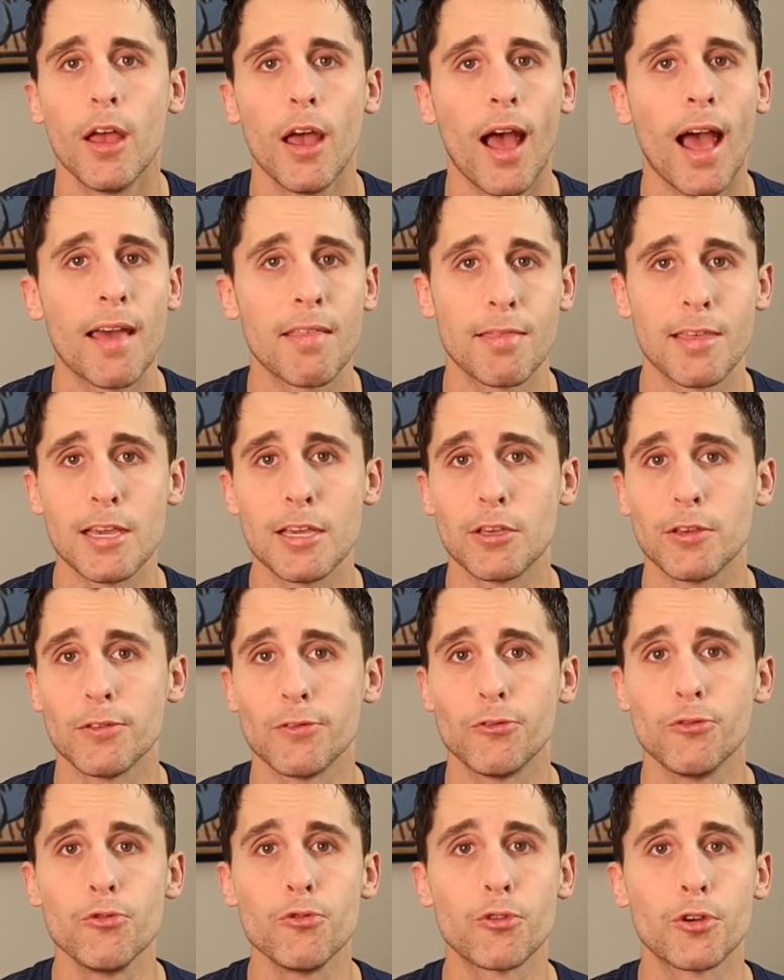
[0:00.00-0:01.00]
I think
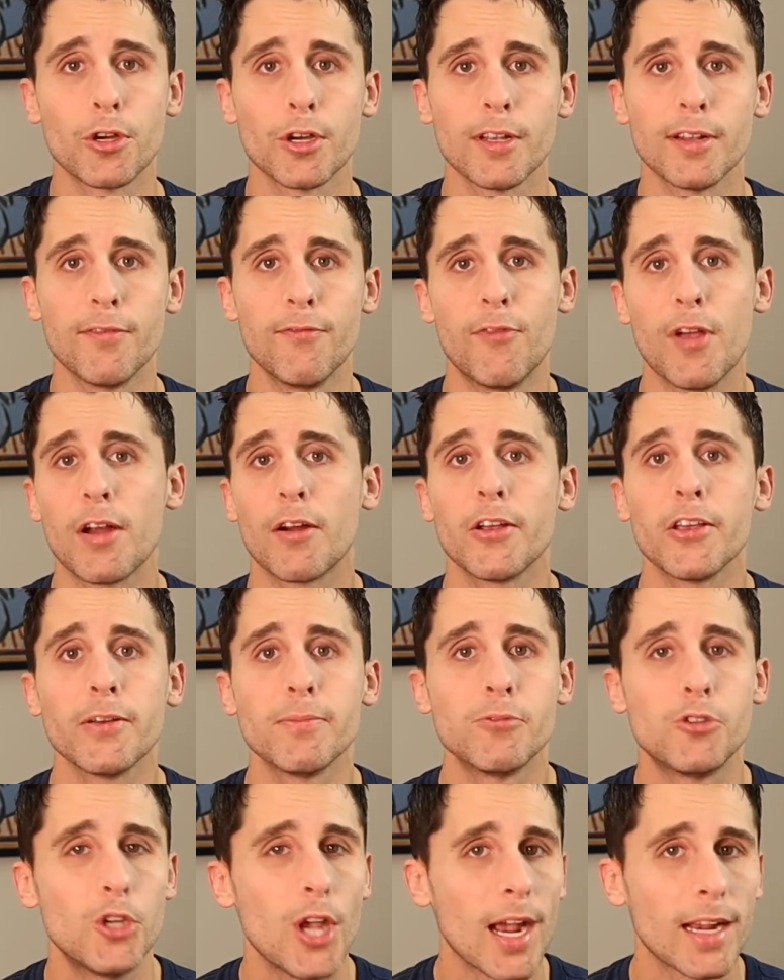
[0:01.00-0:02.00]
you could very
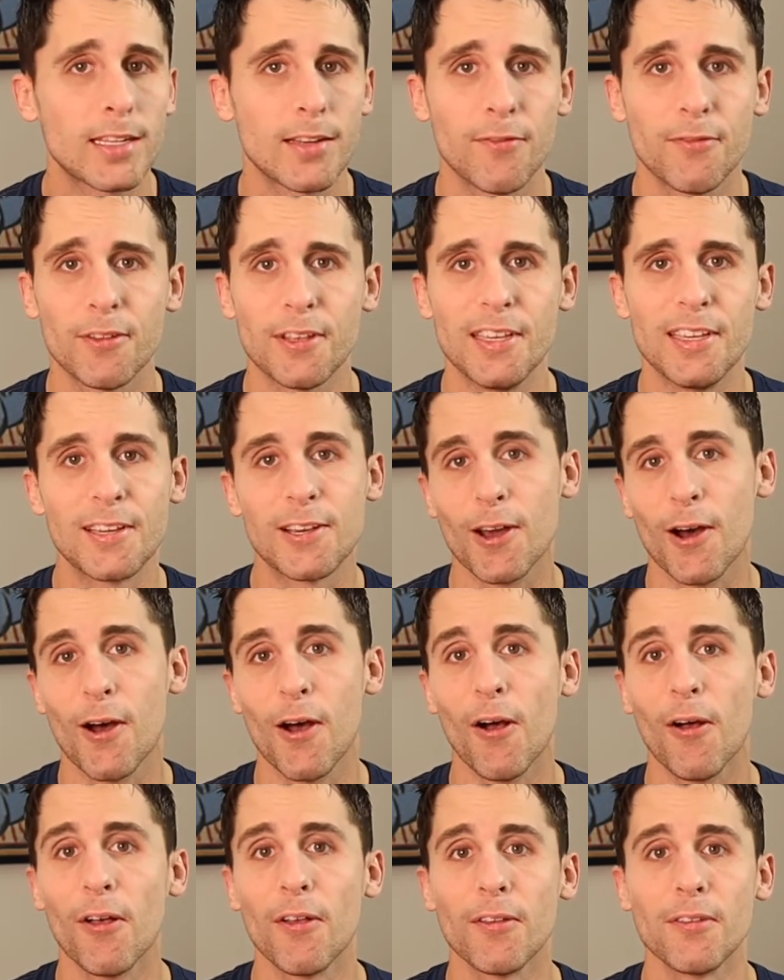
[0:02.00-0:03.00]
objectively
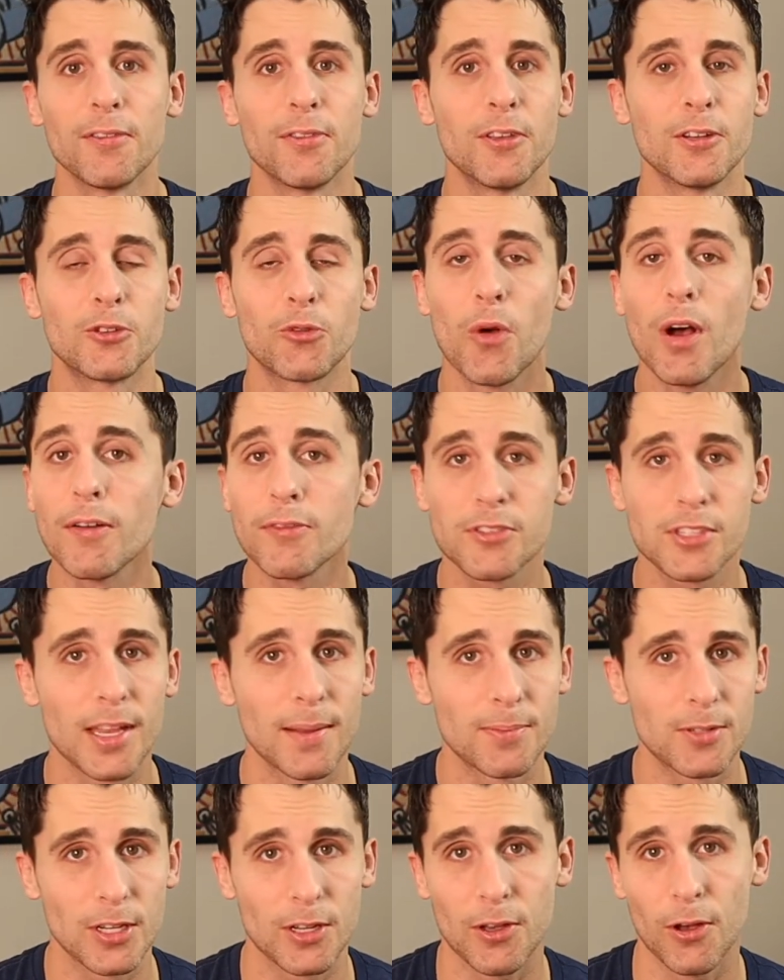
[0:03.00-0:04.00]
call the 12
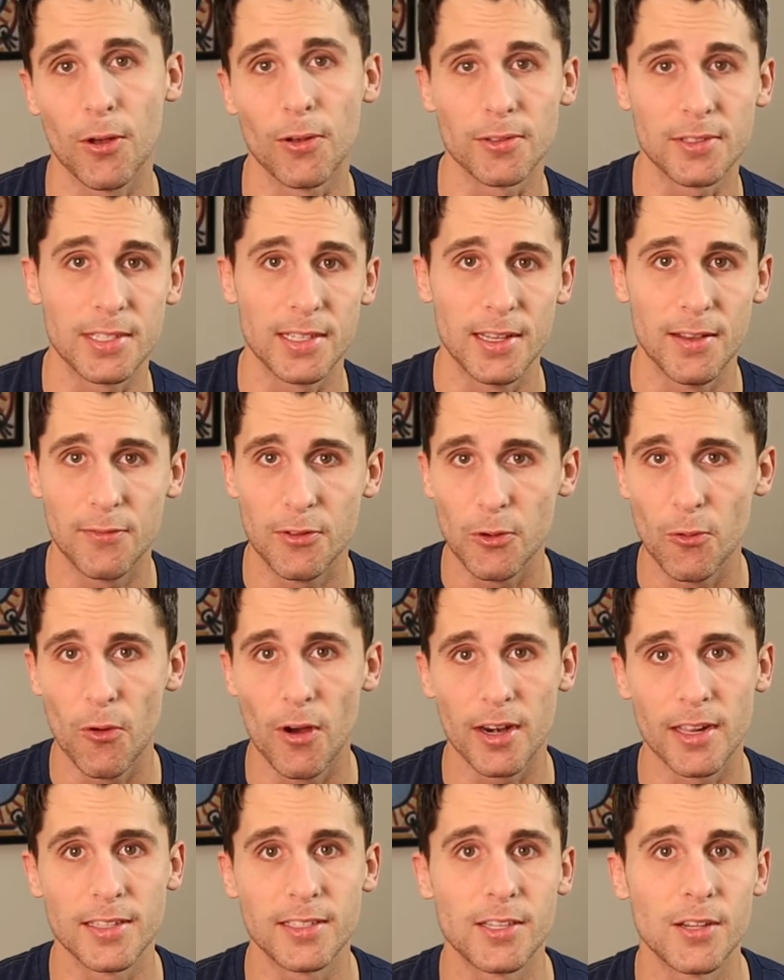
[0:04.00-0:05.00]
steps a cult if you
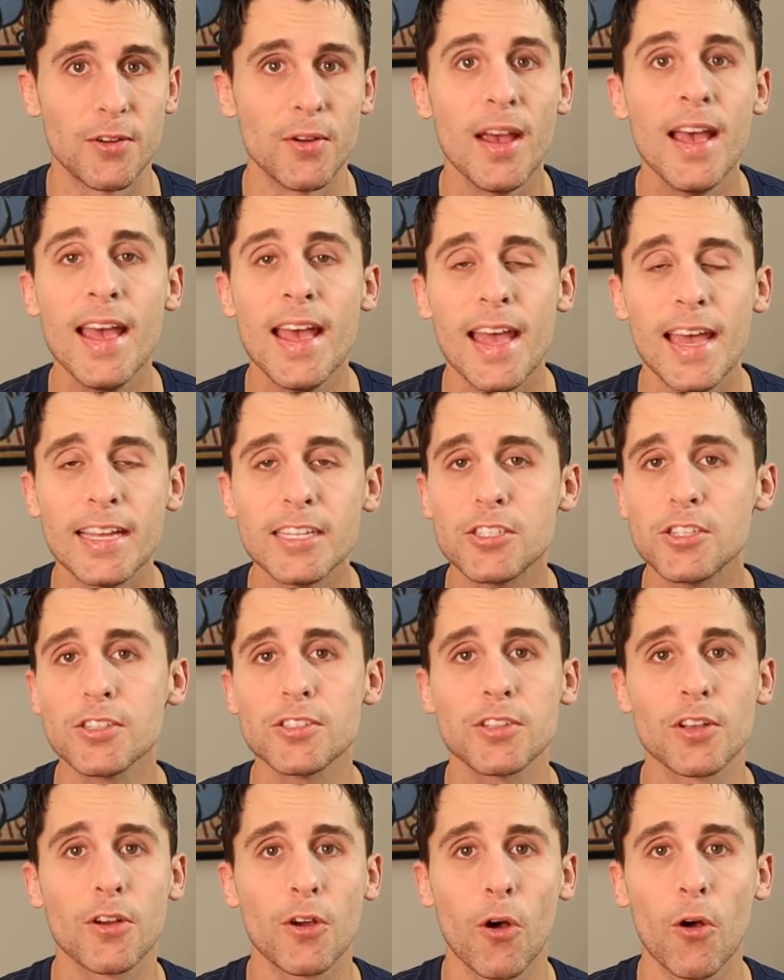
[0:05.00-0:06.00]
wanted to. It's
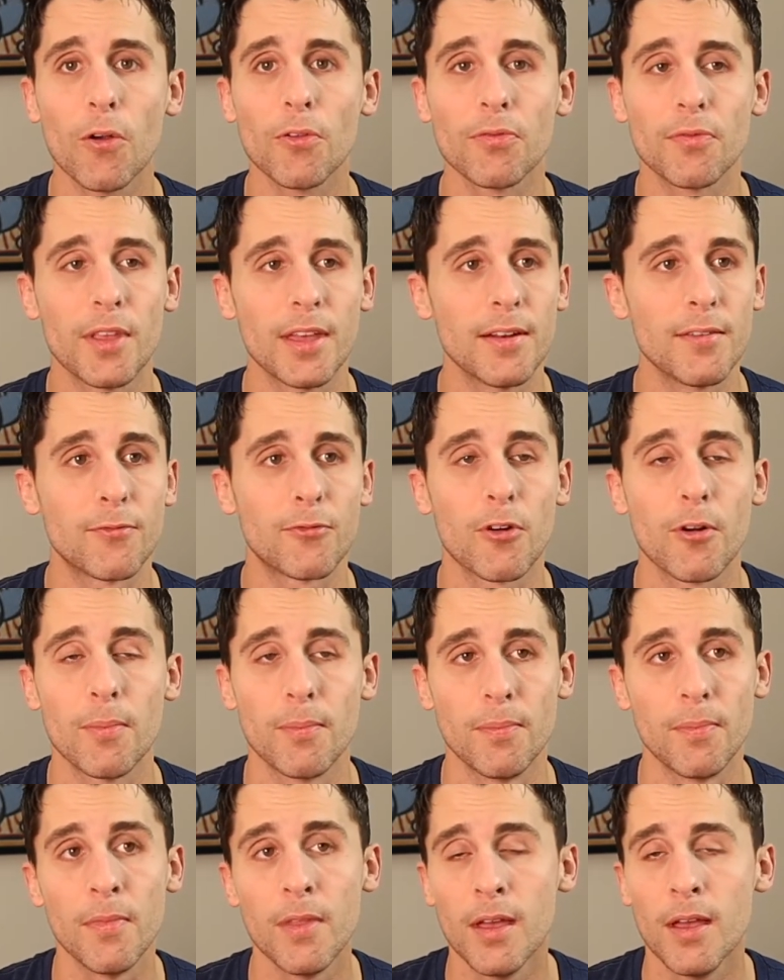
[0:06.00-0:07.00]
just a cult that
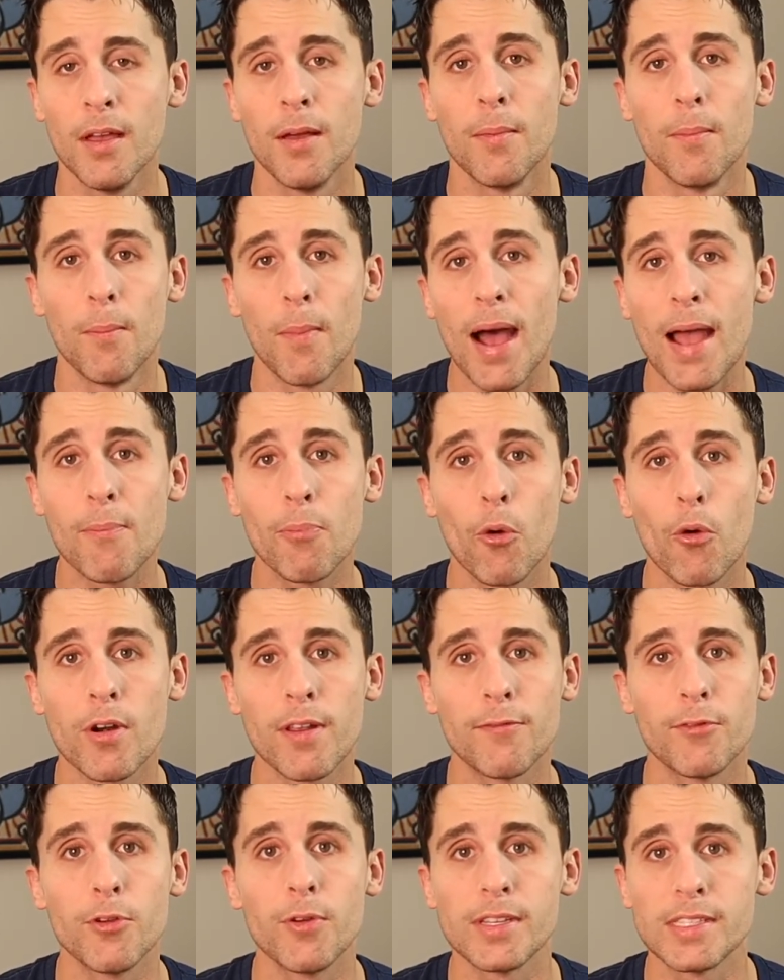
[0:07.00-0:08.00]
from my point
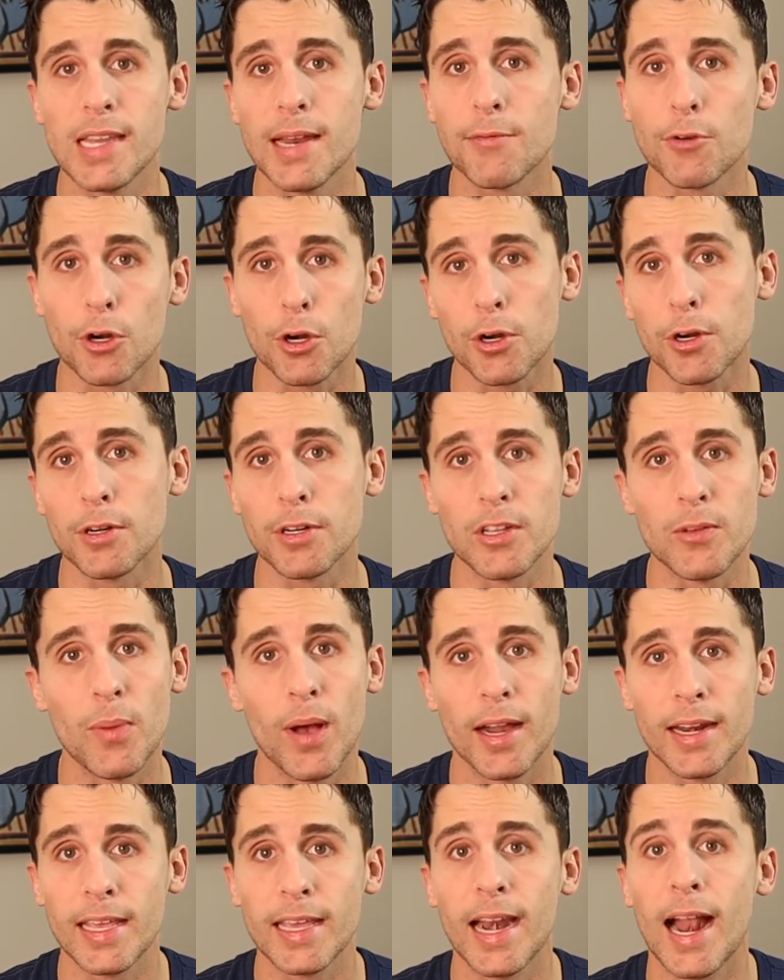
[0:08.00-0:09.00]
of view has never hurt
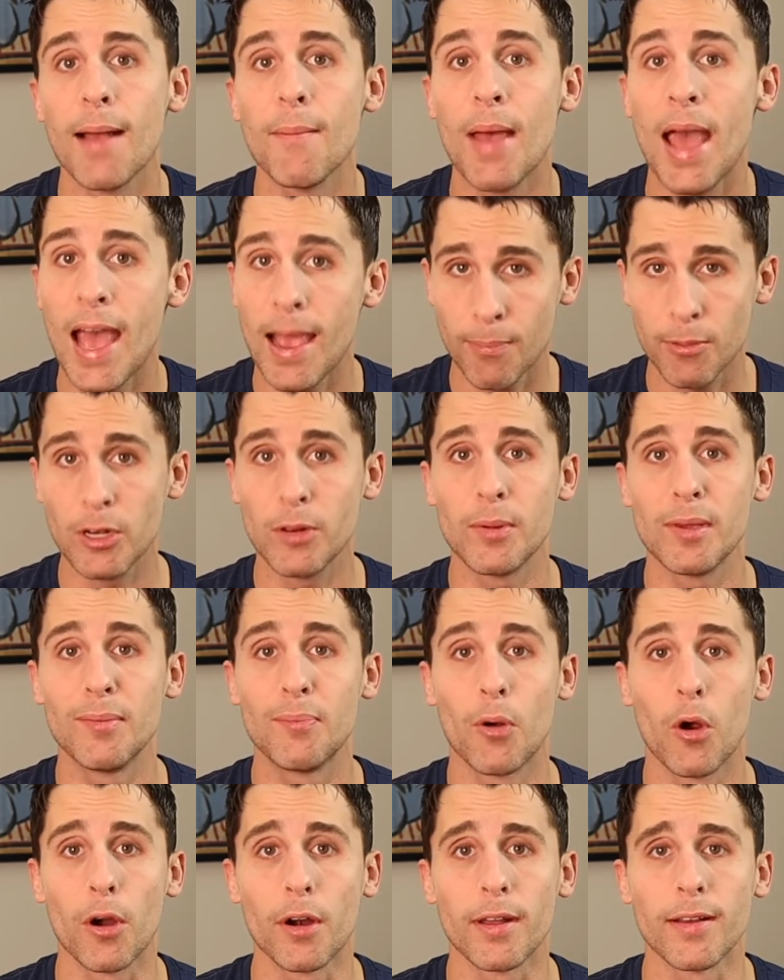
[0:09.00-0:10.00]
anybody and I'm happy to be
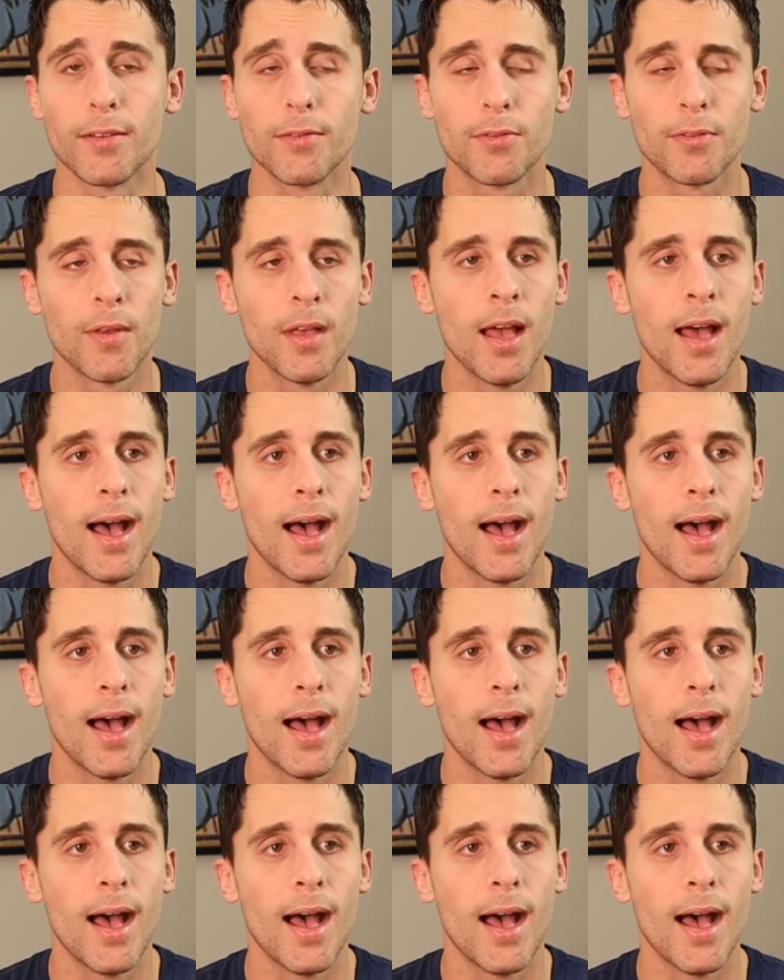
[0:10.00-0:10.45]
part of.